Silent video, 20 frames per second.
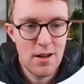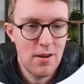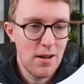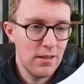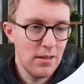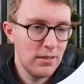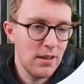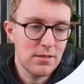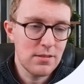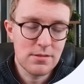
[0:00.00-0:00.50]

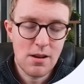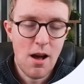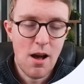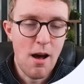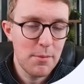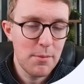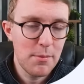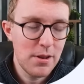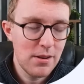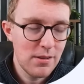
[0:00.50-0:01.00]
less
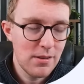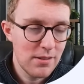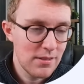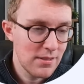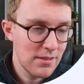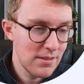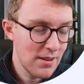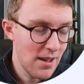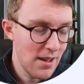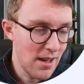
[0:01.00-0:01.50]
common
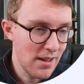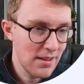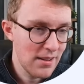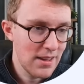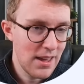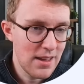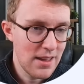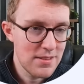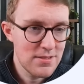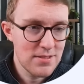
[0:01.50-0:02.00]

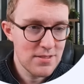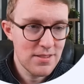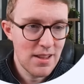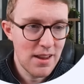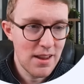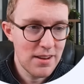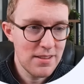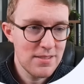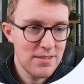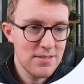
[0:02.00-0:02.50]
case
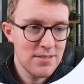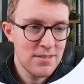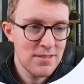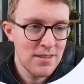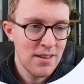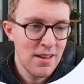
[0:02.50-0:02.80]
studies.